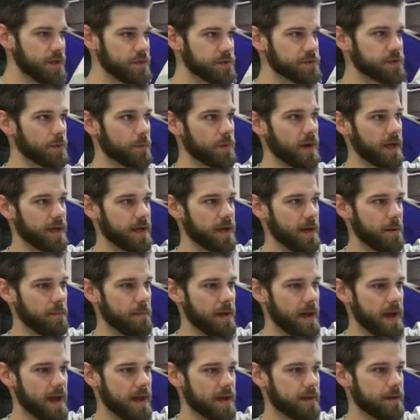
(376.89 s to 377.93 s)
So when I come
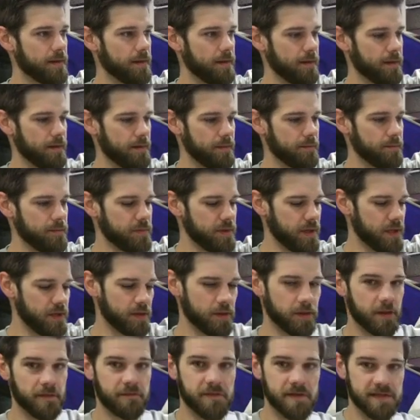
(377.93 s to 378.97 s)
back and
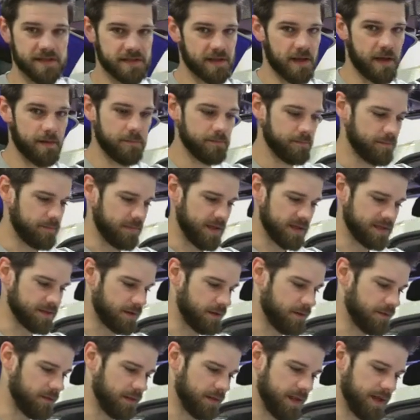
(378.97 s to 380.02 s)
you lift this up, that's
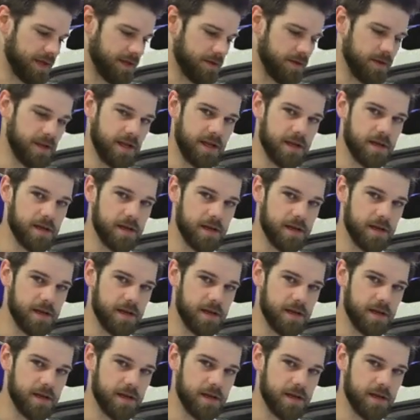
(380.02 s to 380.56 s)
all the light you need.